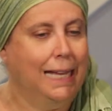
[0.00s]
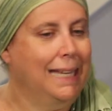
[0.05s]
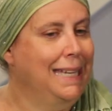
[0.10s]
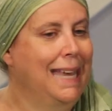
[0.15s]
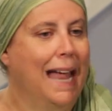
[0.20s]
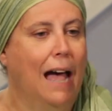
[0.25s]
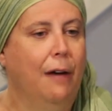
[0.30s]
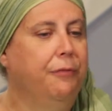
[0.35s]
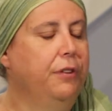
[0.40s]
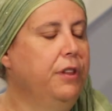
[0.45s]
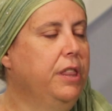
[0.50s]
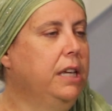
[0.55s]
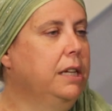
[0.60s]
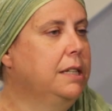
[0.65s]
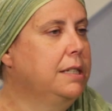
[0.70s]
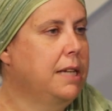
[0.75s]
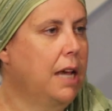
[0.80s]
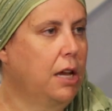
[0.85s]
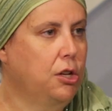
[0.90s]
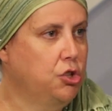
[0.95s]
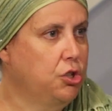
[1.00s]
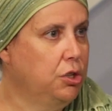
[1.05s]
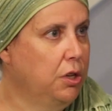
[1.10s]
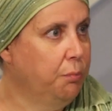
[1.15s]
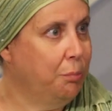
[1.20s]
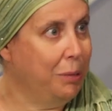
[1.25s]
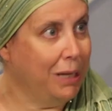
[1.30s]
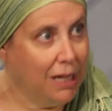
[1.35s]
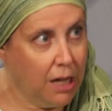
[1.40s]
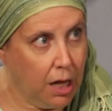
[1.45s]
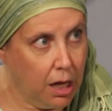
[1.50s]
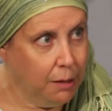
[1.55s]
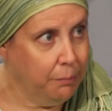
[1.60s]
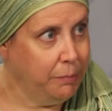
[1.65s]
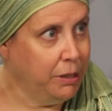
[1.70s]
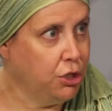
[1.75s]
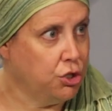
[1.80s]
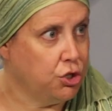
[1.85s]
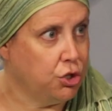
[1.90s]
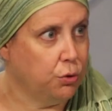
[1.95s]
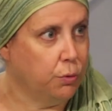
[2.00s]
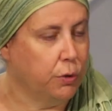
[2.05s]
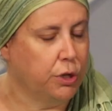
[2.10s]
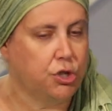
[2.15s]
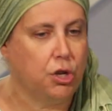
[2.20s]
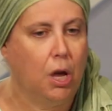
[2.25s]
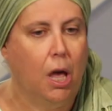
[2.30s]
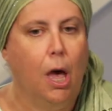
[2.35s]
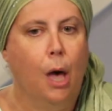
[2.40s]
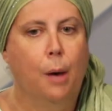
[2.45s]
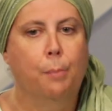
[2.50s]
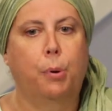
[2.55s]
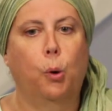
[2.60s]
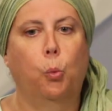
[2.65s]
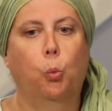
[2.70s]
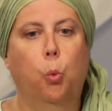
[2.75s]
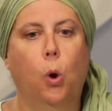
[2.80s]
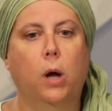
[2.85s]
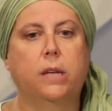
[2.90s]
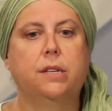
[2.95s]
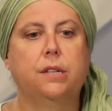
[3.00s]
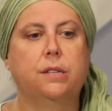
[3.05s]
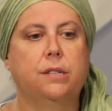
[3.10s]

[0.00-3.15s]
not for the intention of becoming Jewish, but what